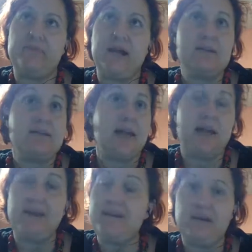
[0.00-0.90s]
as
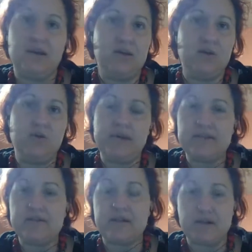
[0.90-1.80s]
any new
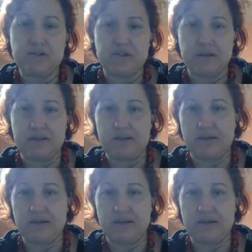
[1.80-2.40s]
instruction